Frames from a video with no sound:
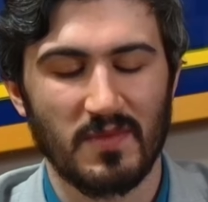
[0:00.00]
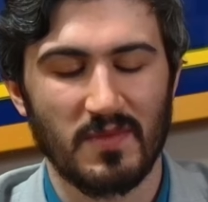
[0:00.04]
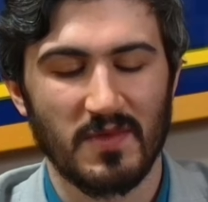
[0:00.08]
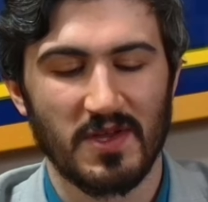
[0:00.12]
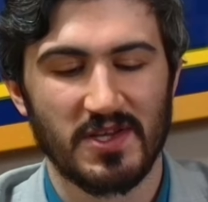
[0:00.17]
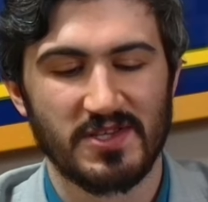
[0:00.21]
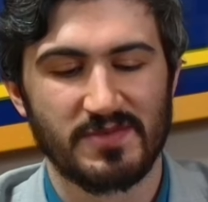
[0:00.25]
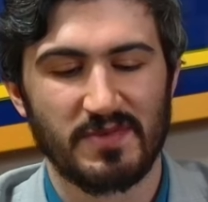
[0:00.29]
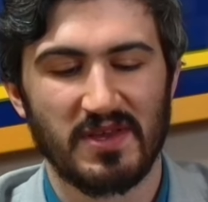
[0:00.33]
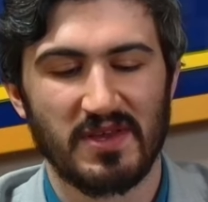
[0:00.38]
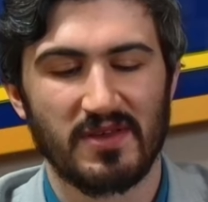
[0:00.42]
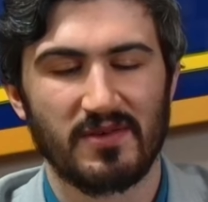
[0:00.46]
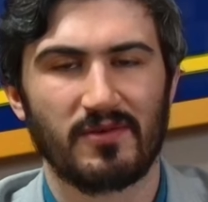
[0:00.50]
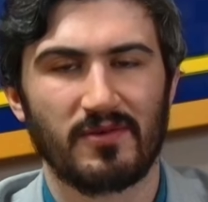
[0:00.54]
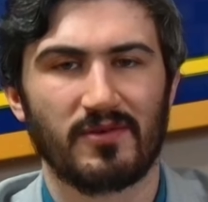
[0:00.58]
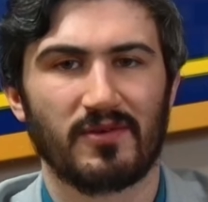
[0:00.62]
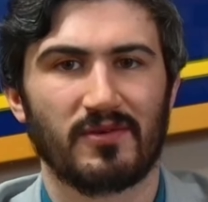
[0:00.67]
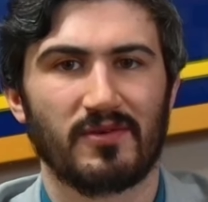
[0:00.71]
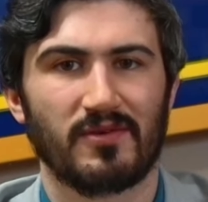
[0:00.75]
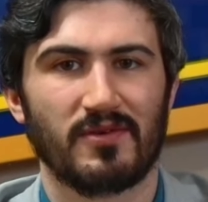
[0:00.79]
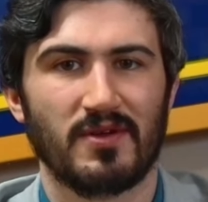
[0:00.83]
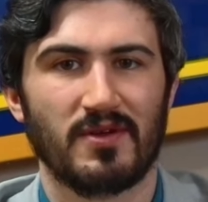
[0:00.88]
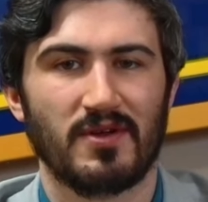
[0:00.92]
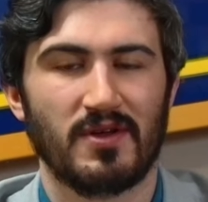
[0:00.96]
it's being,
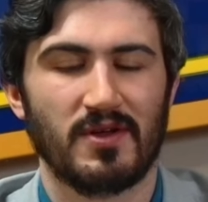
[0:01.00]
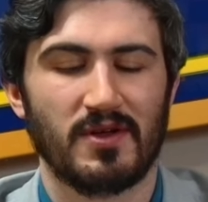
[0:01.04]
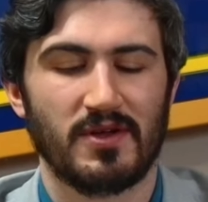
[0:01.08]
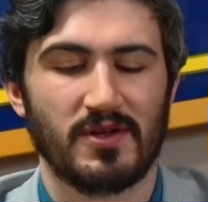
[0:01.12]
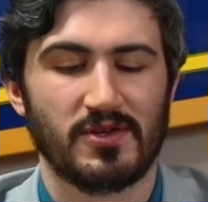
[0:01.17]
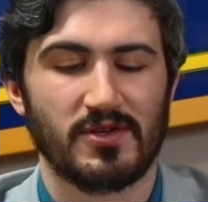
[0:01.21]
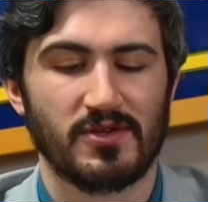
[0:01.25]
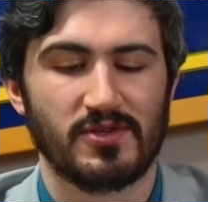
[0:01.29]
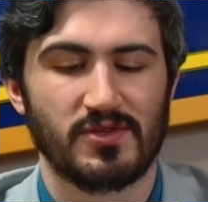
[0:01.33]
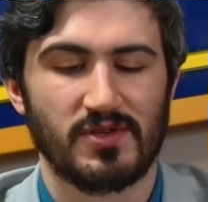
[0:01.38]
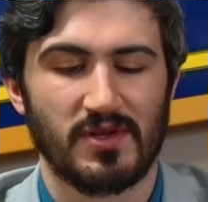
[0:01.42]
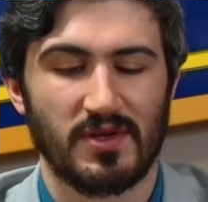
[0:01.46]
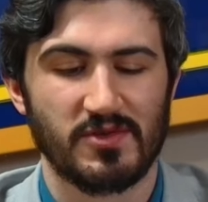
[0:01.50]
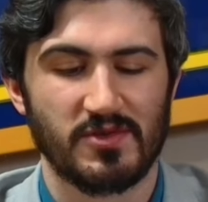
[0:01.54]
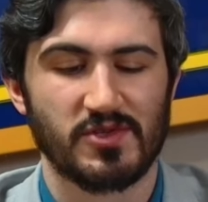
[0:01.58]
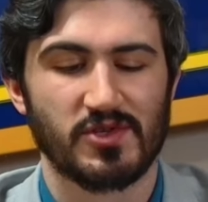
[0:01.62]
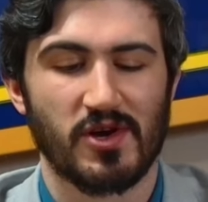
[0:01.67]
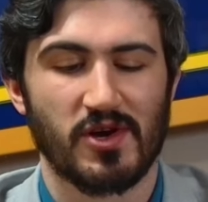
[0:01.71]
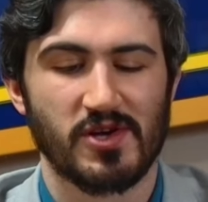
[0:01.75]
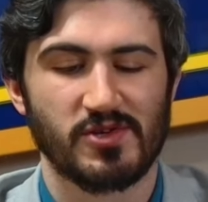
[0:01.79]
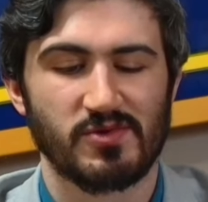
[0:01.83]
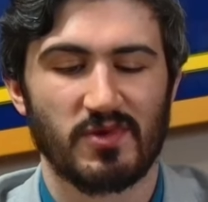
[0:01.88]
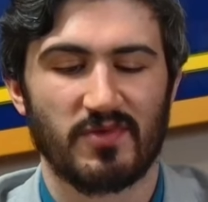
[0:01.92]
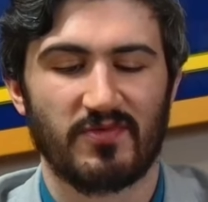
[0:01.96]
he was
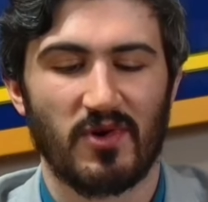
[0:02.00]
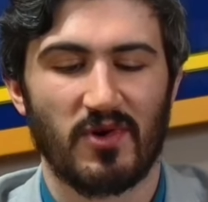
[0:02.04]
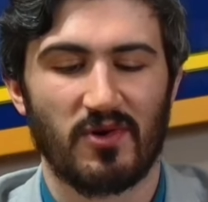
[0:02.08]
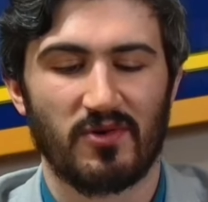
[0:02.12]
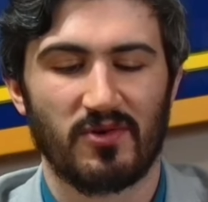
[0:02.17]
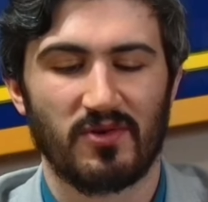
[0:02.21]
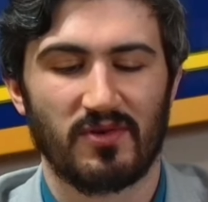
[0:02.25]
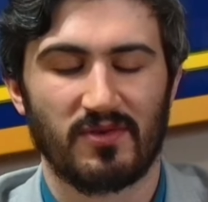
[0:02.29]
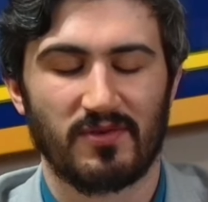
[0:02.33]
charged with voter